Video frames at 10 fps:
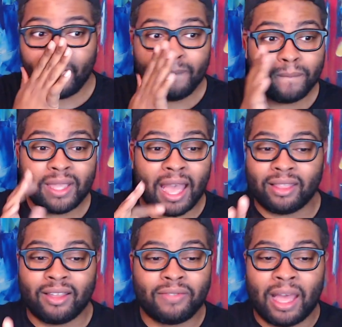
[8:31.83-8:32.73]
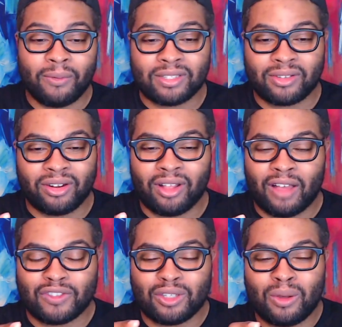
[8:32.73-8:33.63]
But yeah, I love that we started
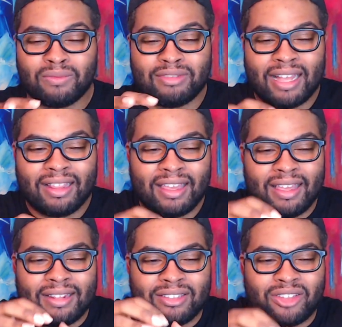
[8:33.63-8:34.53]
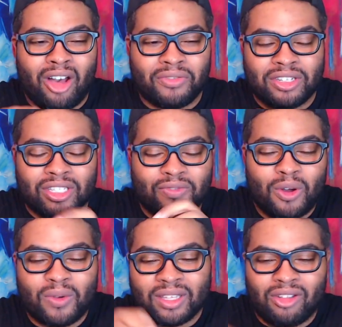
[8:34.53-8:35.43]
off so delicate and soft and just
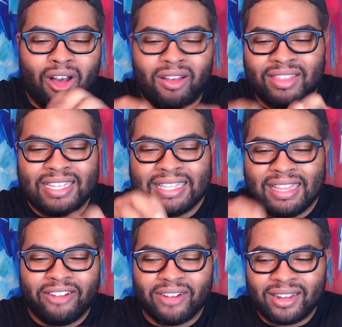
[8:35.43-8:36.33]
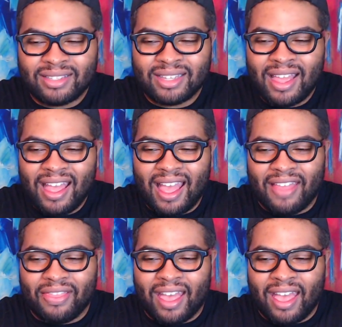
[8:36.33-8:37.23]
focused on these lyrics,
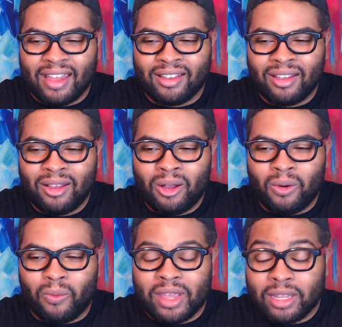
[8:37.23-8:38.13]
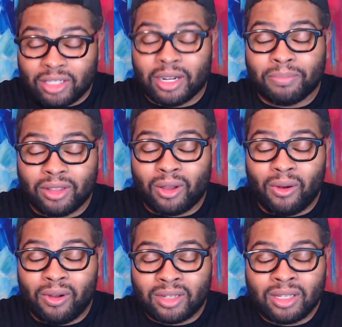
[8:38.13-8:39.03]
and then we jump to the
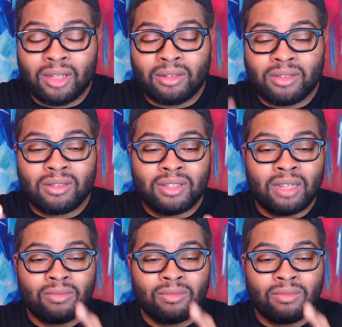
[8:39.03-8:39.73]
chorus, and